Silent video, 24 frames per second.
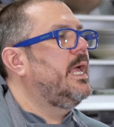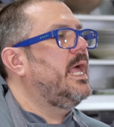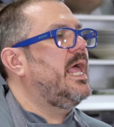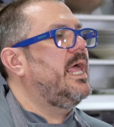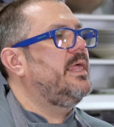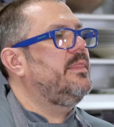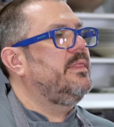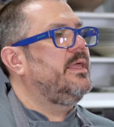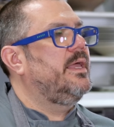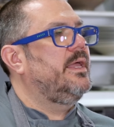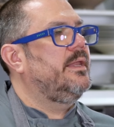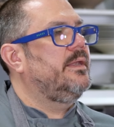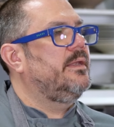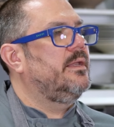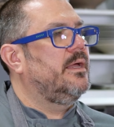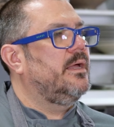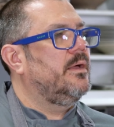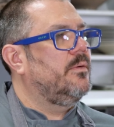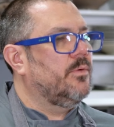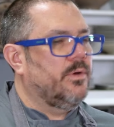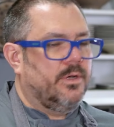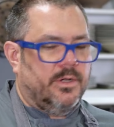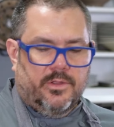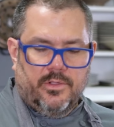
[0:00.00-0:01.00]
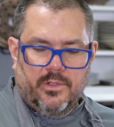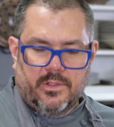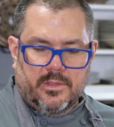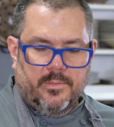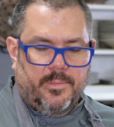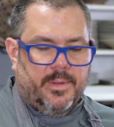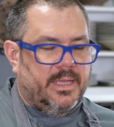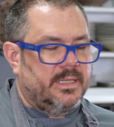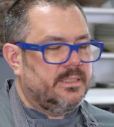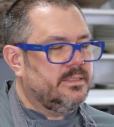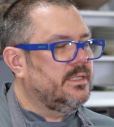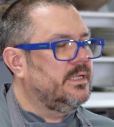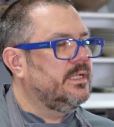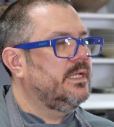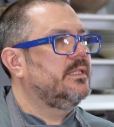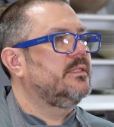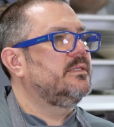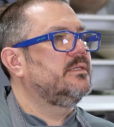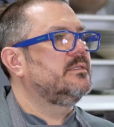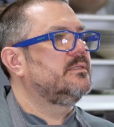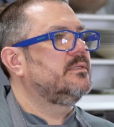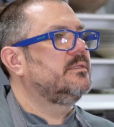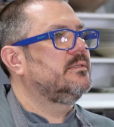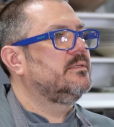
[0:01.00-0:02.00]
and then we're gonna cook the pasta and get
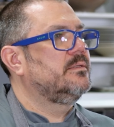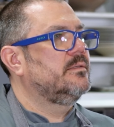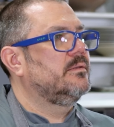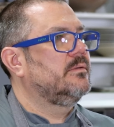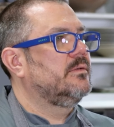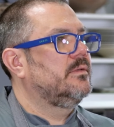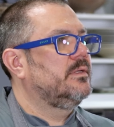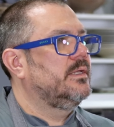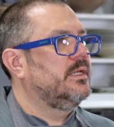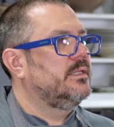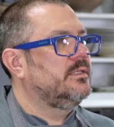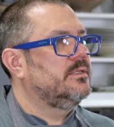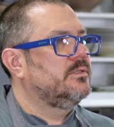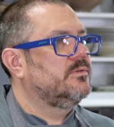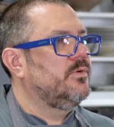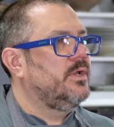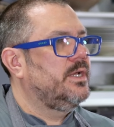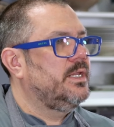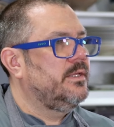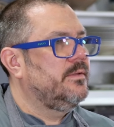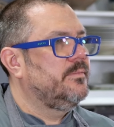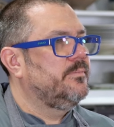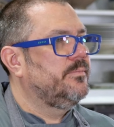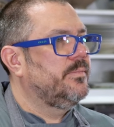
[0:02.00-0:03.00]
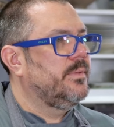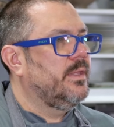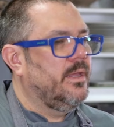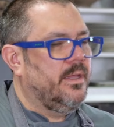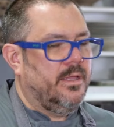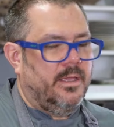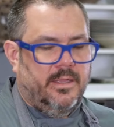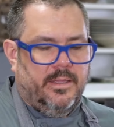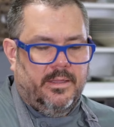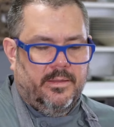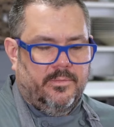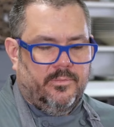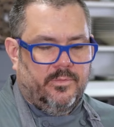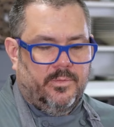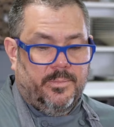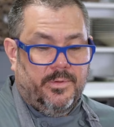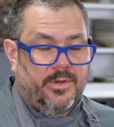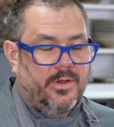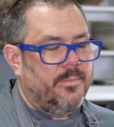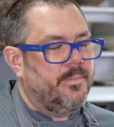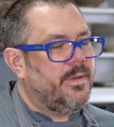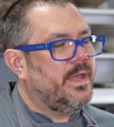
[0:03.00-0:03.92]
this ready. We'll be right